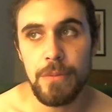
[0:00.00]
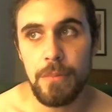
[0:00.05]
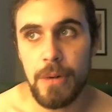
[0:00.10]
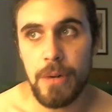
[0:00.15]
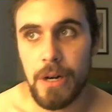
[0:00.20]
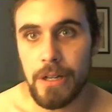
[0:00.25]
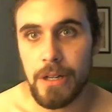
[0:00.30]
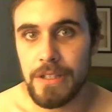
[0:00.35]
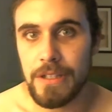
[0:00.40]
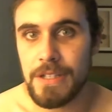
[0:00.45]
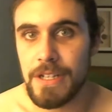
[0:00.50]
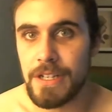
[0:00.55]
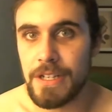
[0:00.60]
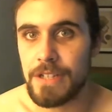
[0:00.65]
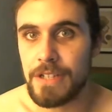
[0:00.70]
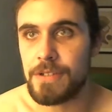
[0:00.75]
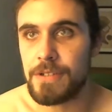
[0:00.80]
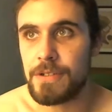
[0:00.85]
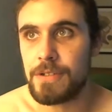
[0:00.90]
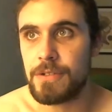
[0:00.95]

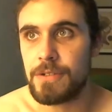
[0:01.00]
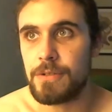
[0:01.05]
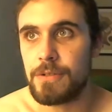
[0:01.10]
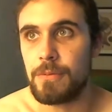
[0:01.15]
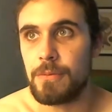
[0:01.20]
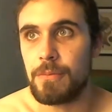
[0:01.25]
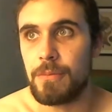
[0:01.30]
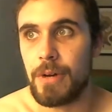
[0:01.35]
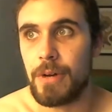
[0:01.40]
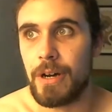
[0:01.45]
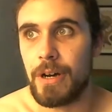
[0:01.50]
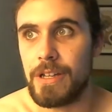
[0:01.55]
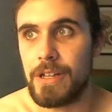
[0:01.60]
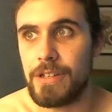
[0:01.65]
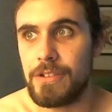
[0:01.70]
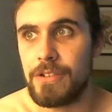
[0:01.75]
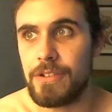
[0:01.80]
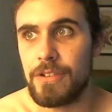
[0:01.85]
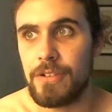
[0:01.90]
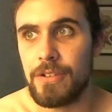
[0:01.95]
politics,
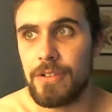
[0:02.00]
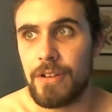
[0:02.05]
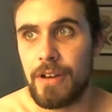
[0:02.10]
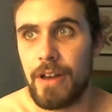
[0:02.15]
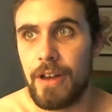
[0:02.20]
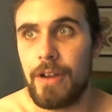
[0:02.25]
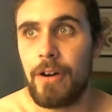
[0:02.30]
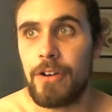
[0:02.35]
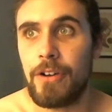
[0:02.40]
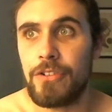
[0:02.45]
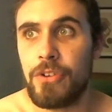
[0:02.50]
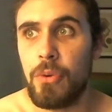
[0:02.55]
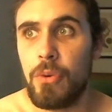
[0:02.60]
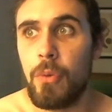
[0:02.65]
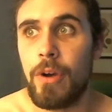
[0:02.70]
but I also